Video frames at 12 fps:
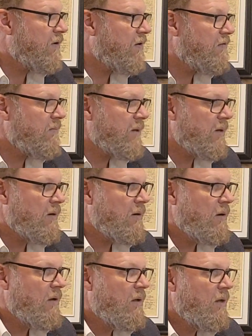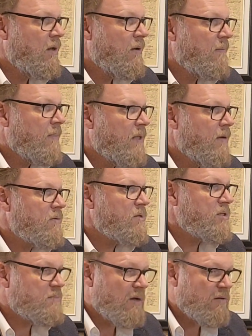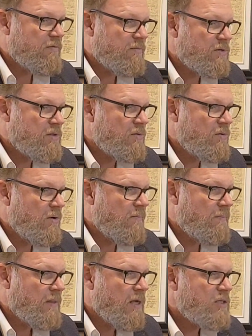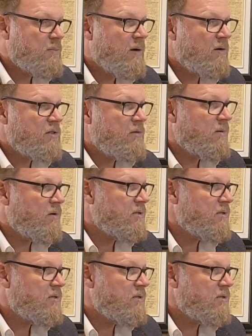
from here. He was expelled from school. His parents are both